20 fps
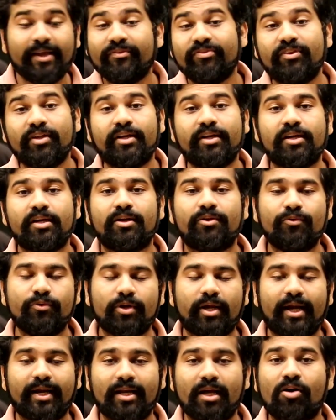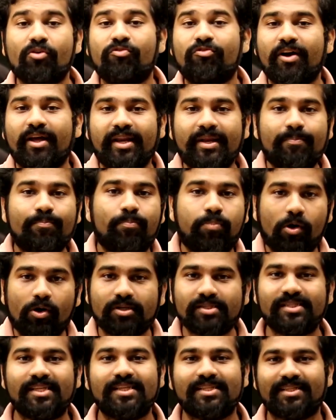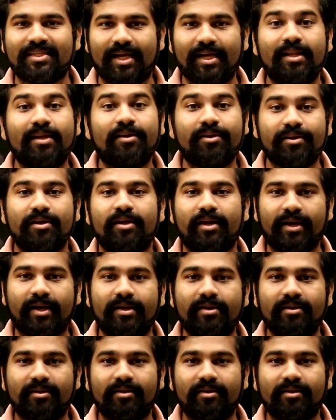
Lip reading: In the rear you get a very boxy style rear end.